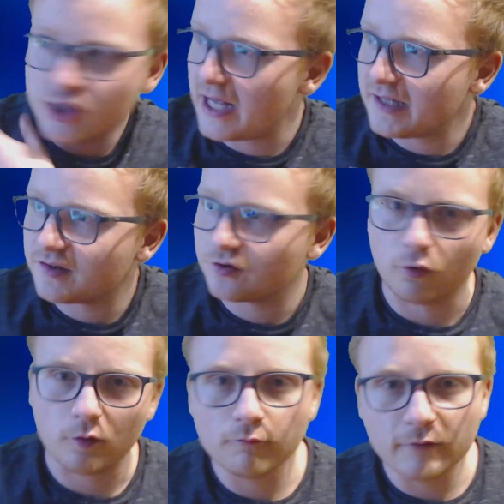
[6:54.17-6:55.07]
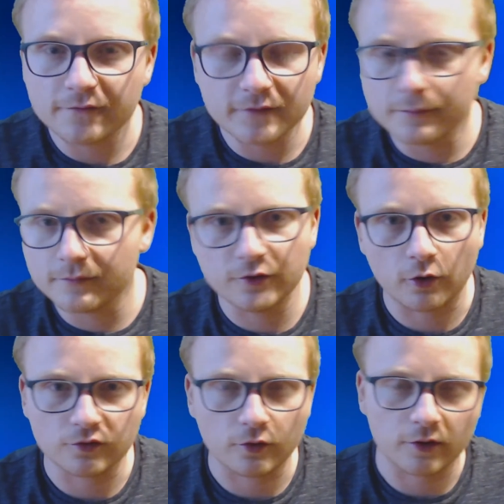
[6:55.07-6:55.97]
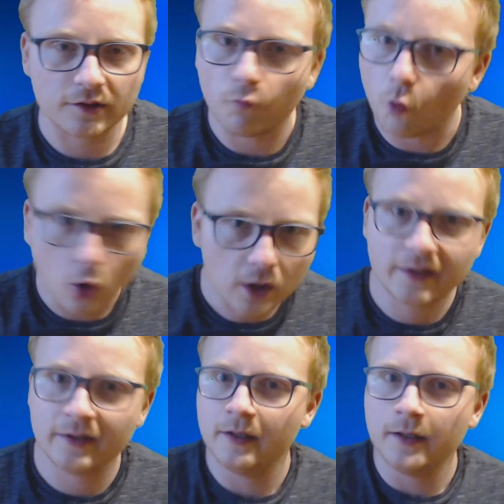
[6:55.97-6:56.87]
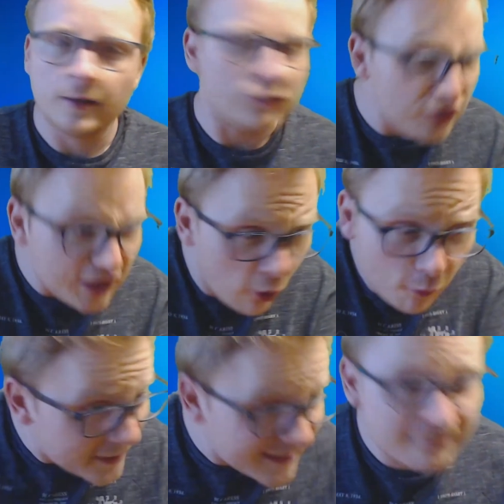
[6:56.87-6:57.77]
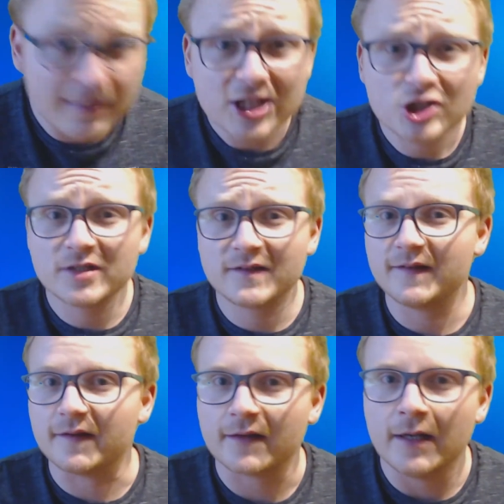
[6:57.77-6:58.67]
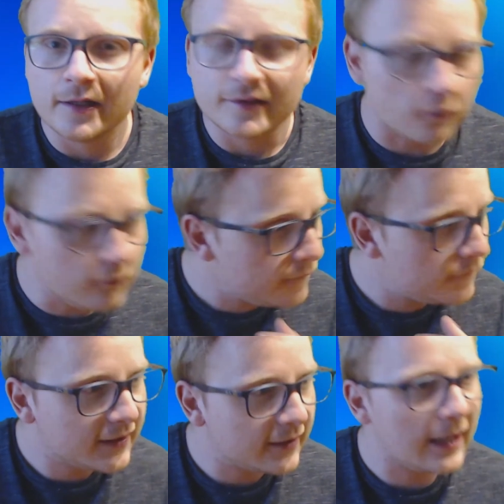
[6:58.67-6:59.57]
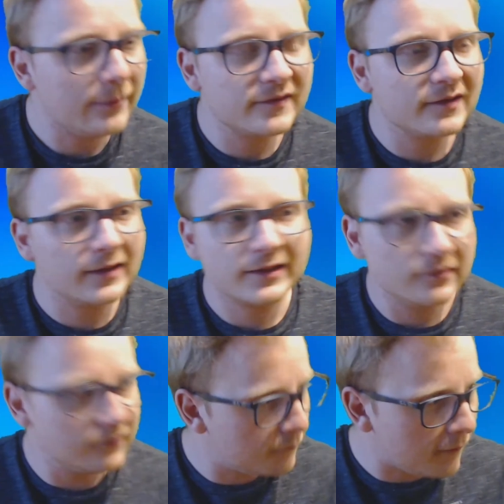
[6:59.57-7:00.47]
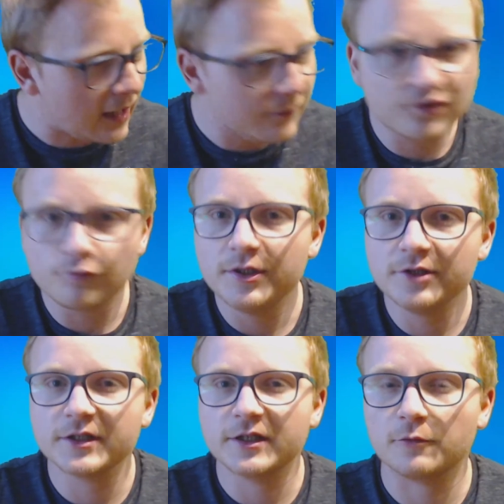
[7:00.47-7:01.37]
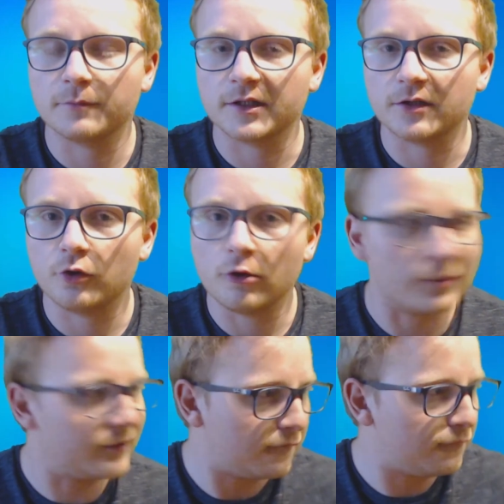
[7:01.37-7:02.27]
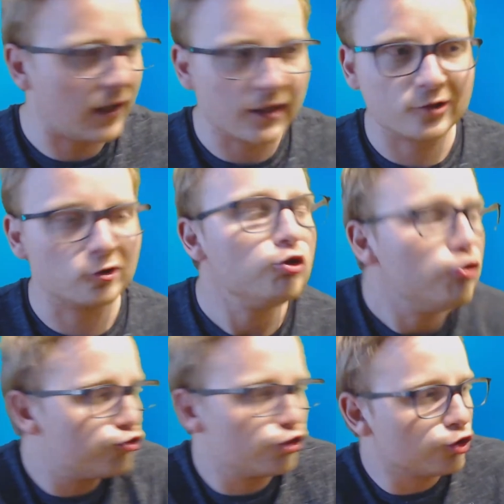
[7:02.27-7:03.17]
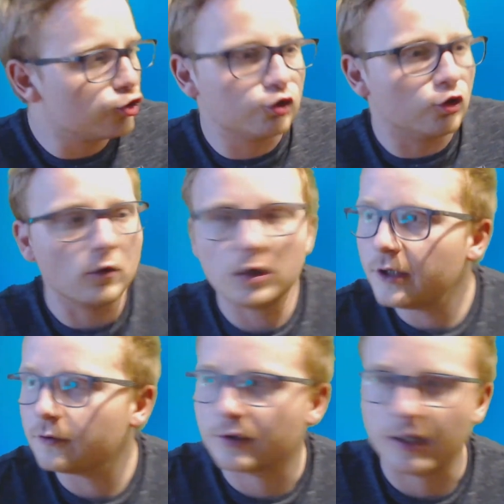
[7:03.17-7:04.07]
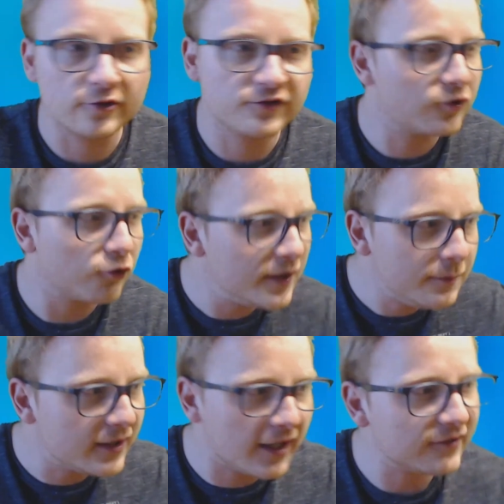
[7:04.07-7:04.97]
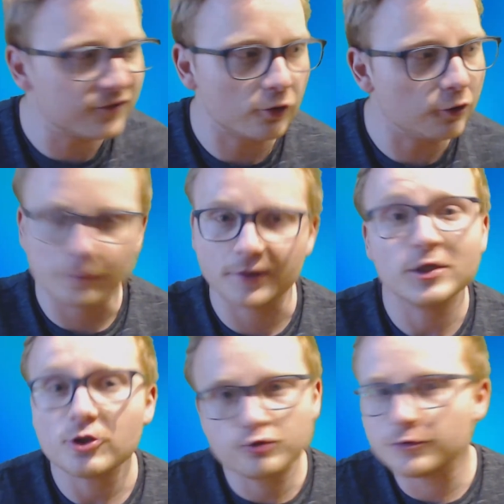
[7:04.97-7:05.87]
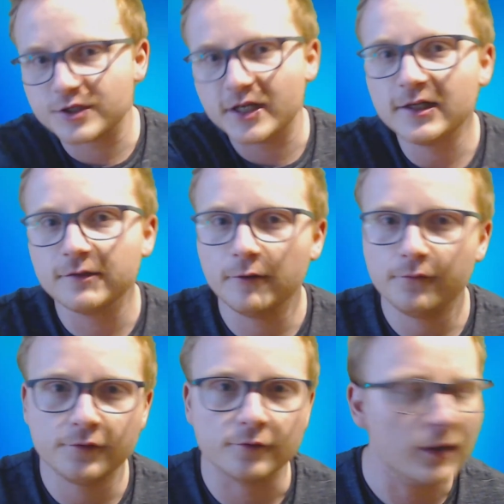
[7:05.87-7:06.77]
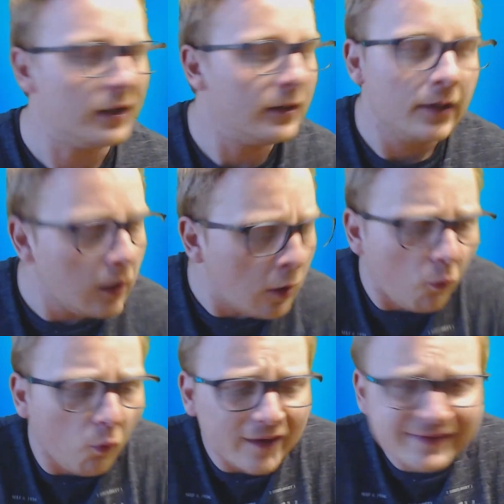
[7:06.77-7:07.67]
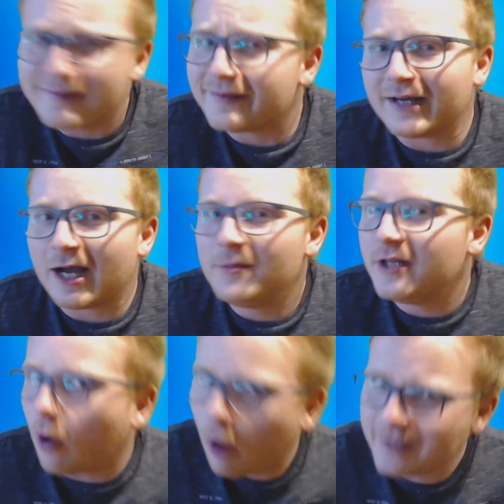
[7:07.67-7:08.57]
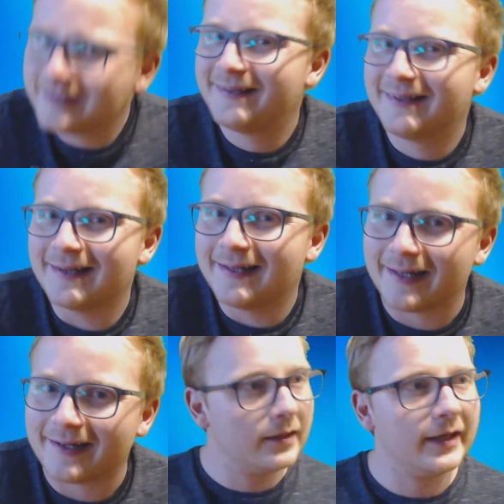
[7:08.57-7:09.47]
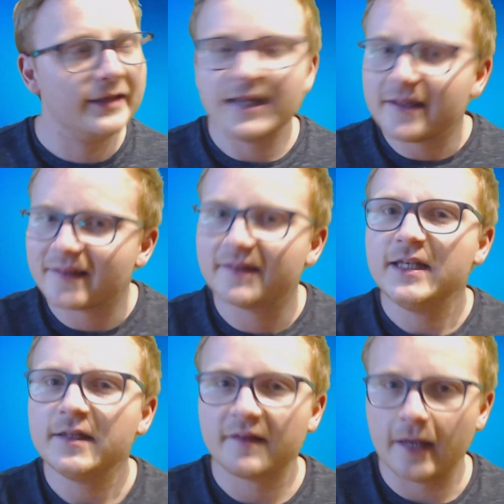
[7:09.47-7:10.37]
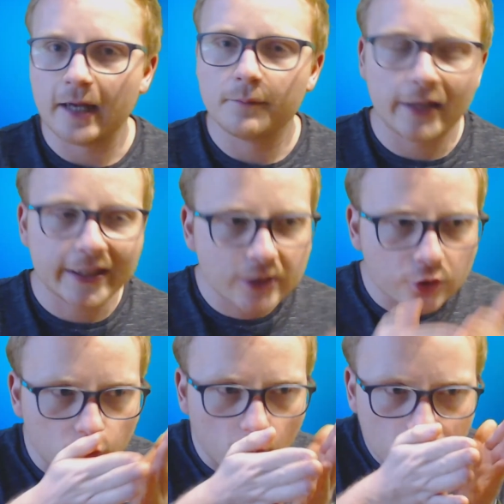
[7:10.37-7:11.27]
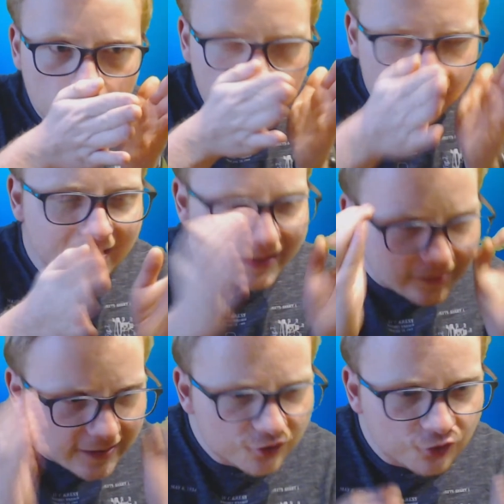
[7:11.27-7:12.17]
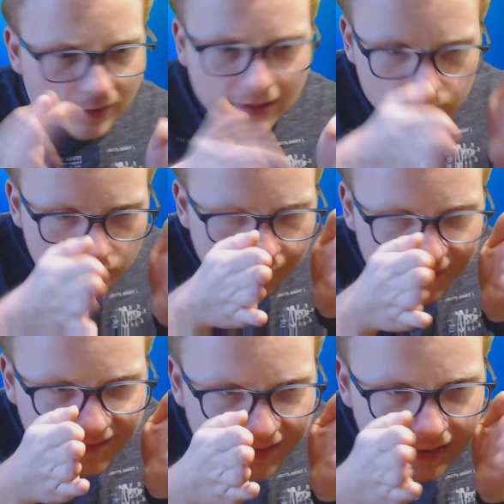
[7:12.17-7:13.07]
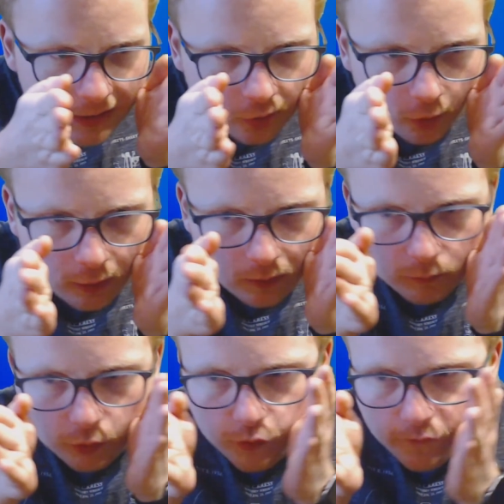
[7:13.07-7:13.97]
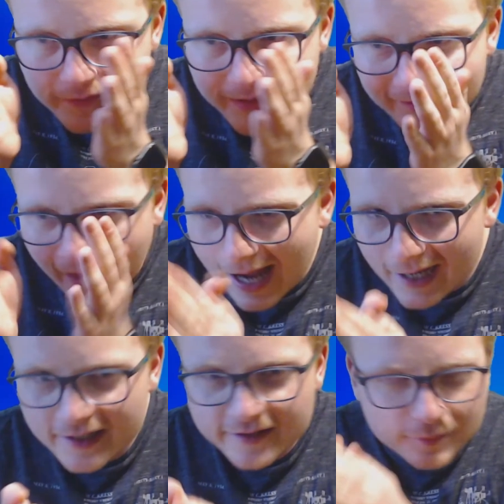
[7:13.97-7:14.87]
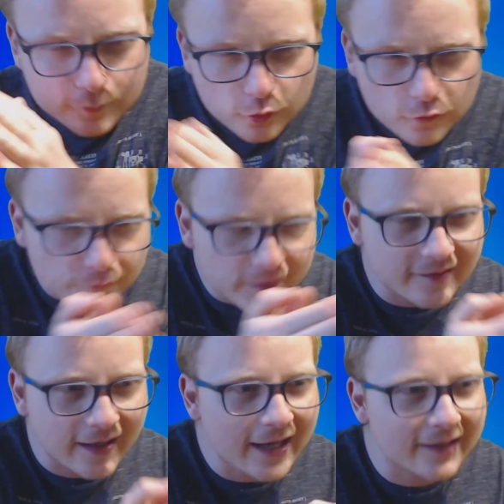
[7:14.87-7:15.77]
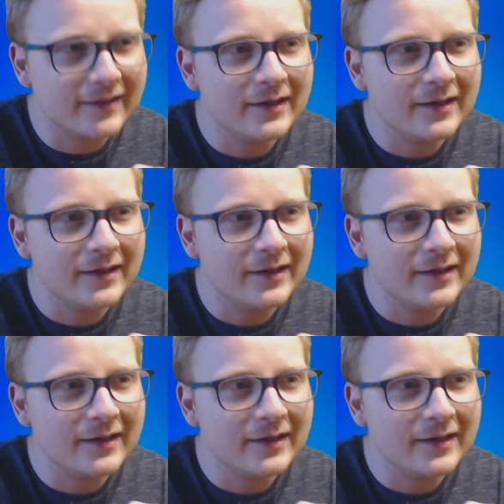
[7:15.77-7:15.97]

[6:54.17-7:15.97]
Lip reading: ass doll with him on a walk? Nobody mentions this. The only thing that happens is like the mom is weirded by the doll. I mean, the father's like, oh, it's just a doll, I don't care, it's a creepy ass doll, but yeah, sure, take it with you. What the? I mean, honestly. And then scenes happen, like the doll, like literally we see the doll move its eyes, move its head